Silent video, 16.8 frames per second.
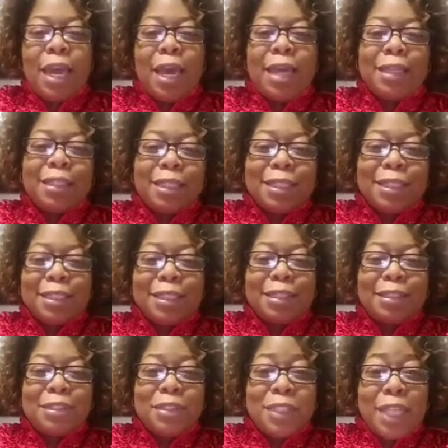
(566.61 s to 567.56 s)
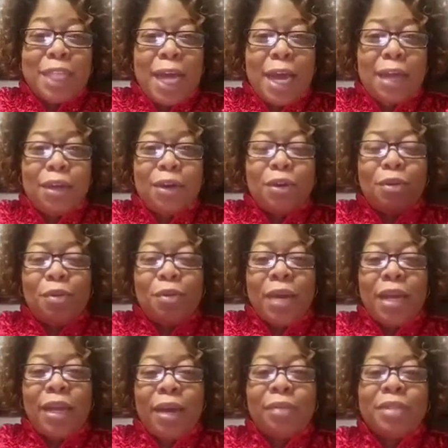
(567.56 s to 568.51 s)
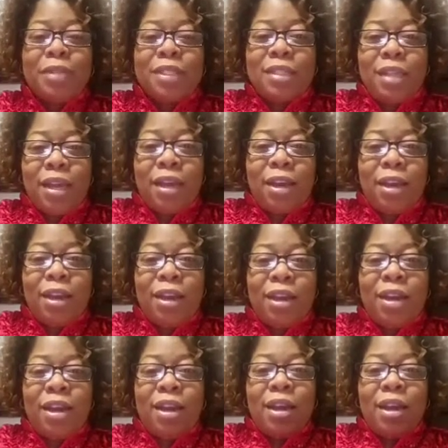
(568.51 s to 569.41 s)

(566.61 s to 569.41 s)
And just a little side note, while I was there,